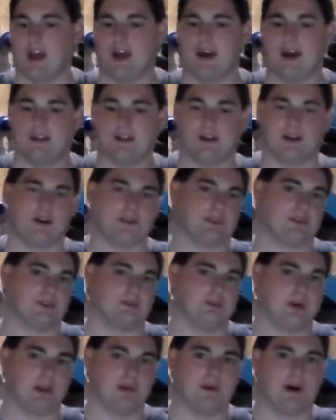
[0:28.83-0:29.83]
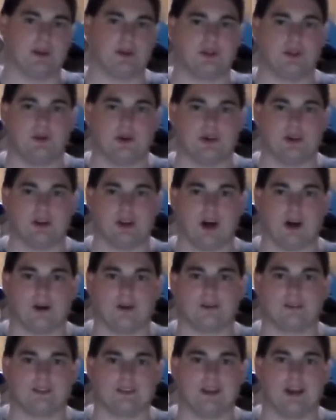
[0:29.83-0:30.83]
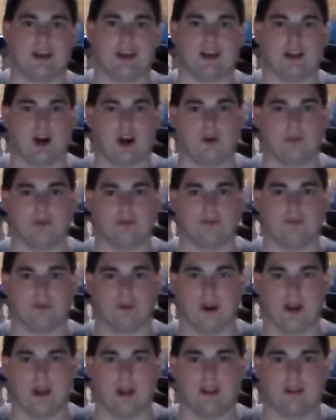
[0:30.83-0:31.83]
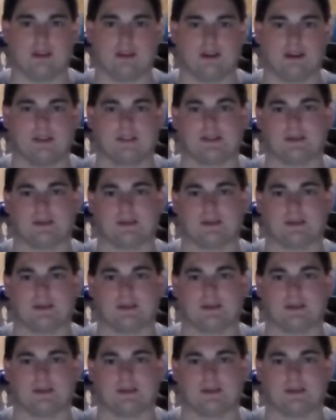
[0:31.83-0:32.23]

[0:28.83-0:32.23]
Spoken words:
And I also spent about $200 today at Harbor Freight